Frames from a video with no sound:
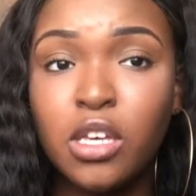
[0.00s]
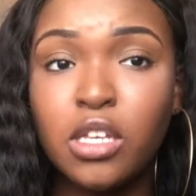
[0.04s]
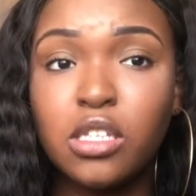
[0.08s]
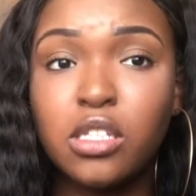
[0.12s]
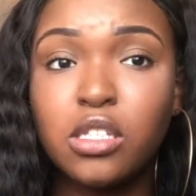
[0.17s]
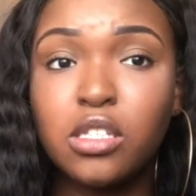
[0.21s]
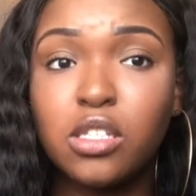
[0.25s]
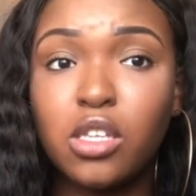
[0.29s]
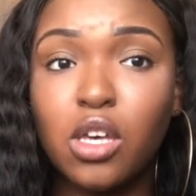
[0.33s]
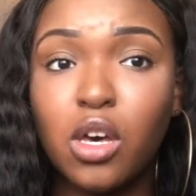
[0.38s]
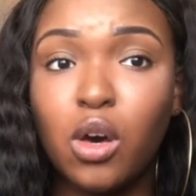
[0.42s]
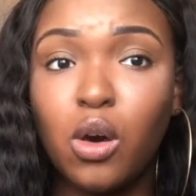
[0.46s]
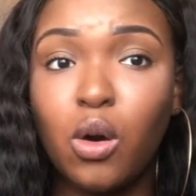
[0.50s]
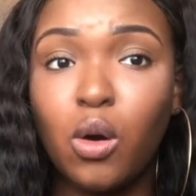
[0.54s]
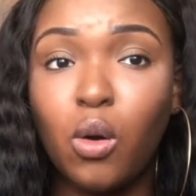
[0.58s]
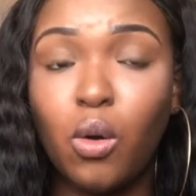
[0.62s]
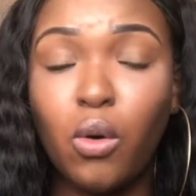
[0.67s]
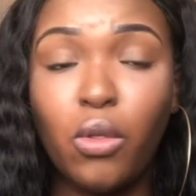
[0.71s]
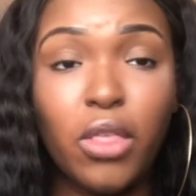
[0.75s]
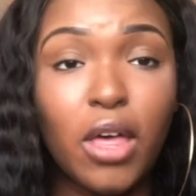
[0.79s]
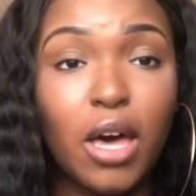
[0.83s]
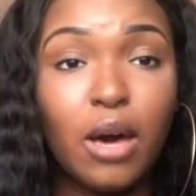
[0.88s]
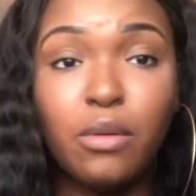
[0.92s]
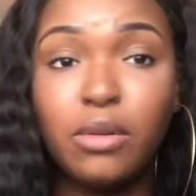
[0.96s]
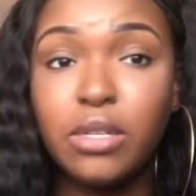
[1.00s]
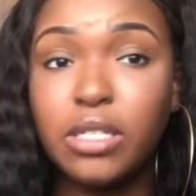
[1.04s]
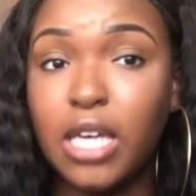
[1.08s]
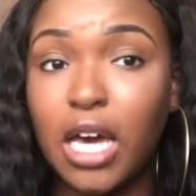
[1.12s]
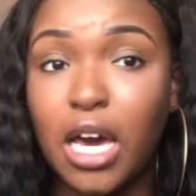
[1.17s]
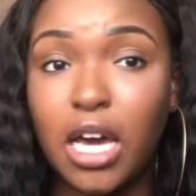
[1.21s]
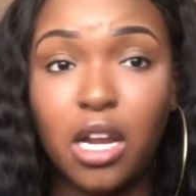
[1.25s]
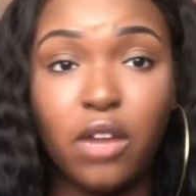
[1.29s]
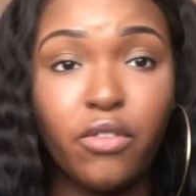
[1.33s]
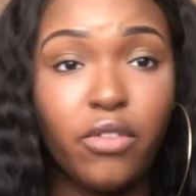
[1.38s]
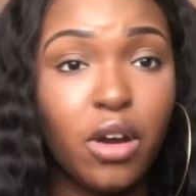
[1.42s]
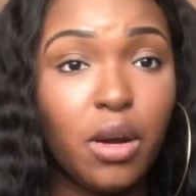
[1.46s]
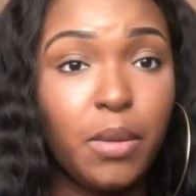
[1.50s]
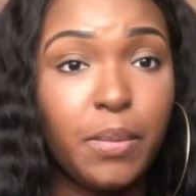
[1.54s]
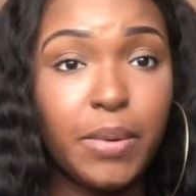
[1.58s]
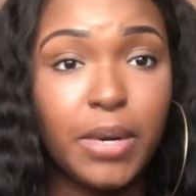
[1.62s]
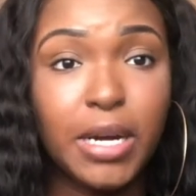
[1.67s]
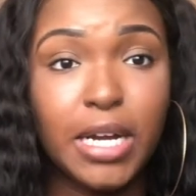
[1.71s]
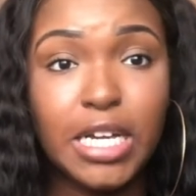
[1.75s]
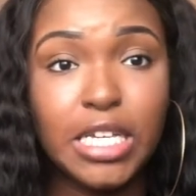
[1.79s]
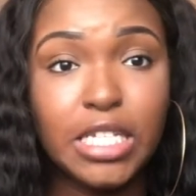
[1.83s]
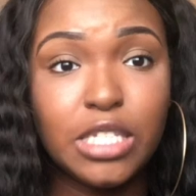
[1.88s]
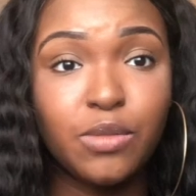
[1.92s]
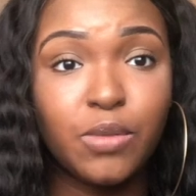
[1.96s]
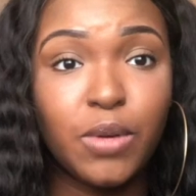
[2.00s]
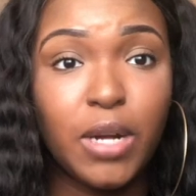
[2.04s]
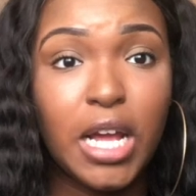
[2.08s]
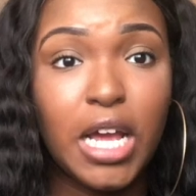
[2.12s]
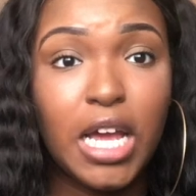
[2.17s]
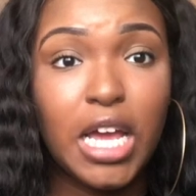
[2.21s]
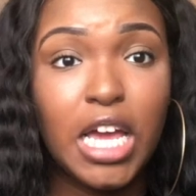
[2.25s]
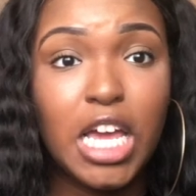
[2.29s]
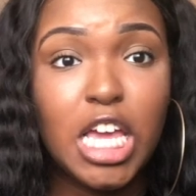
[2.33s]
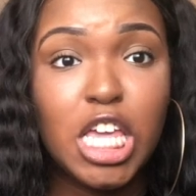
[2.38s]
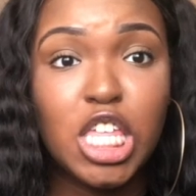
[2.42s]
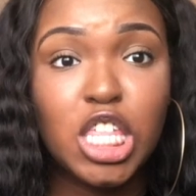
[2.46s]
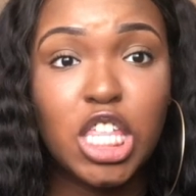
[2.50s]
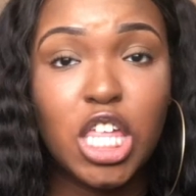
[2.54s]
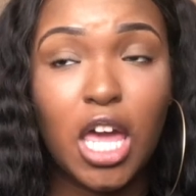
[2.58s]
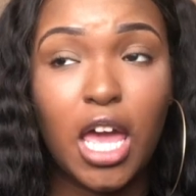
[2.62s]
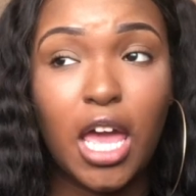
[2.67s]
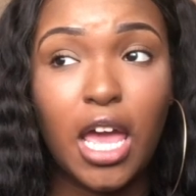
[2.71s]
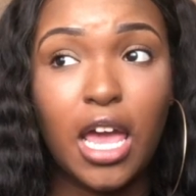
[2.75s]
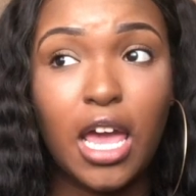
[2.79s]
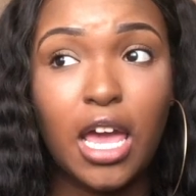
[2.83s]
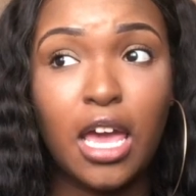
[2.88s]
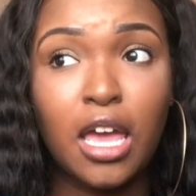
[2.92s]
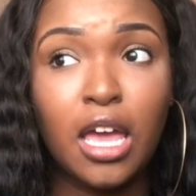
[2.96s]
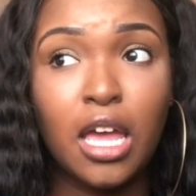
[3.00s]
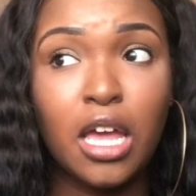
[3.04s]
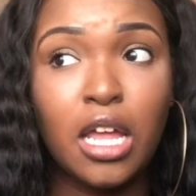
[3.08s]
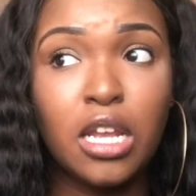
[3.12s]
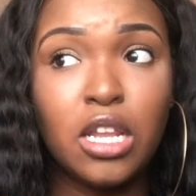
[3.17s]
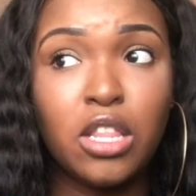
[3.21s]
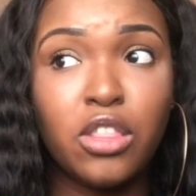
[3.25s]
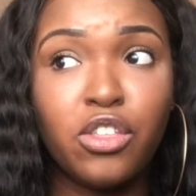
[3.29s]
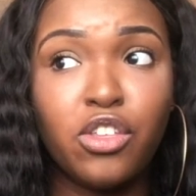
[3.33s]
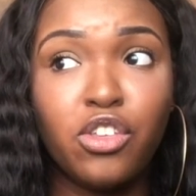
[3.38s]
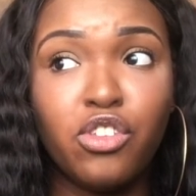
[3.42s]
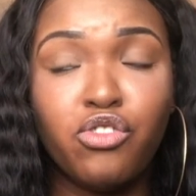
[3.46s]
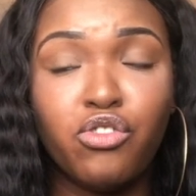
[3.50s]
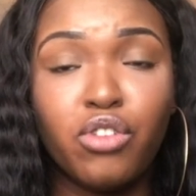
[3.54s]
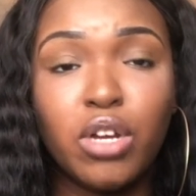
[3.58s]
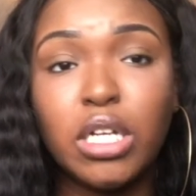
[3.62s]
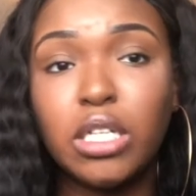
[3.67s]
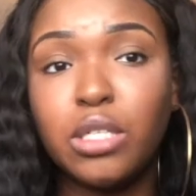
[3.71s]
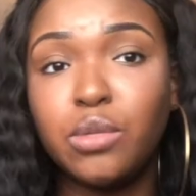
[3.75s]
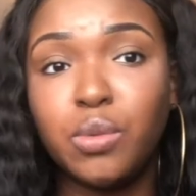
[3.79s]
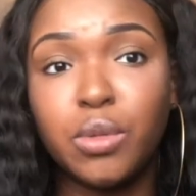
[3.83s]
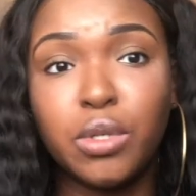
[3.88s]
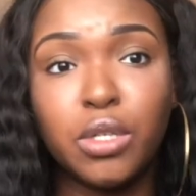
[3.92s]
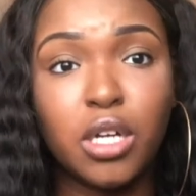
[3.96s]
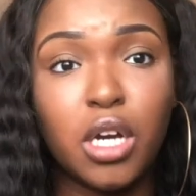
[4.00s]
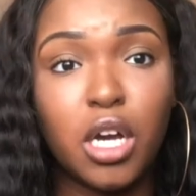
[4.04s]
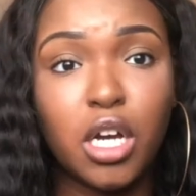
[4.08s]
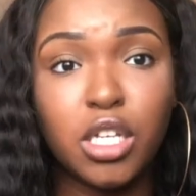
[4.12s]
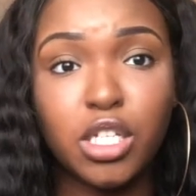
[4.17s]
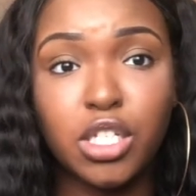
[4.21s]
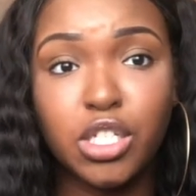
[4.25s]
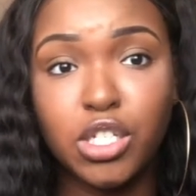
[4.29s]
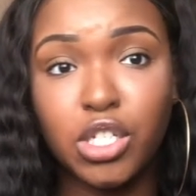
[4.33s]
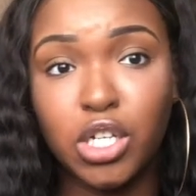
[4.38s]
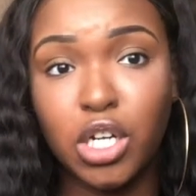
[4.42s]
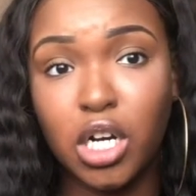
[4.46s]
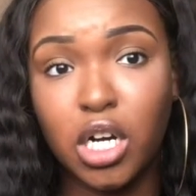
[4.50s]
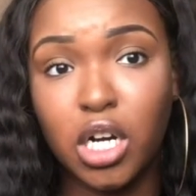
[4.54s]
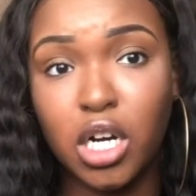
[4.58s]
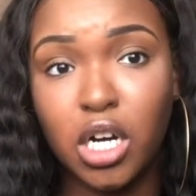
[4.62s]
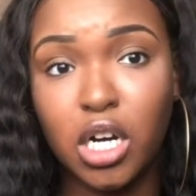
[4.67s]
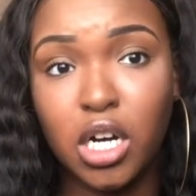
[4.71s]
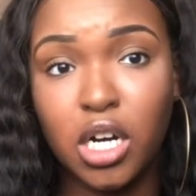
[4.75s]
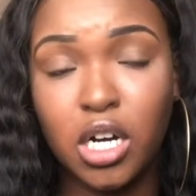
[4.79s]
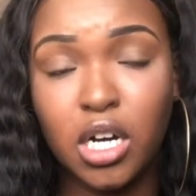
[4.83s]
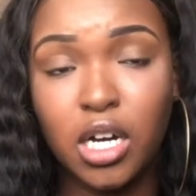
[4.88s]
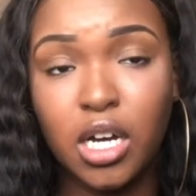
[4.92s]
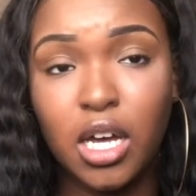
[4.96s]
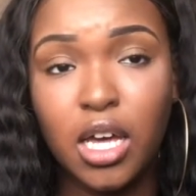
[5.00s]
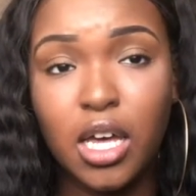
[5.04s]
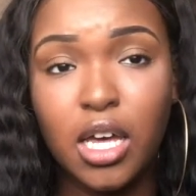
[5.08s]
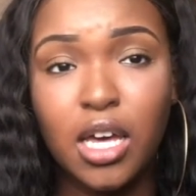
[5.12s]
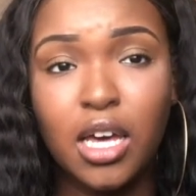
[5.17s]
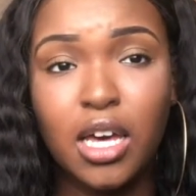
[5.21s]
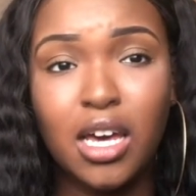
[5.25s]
So that was out of our price range, and the drinks were not strong.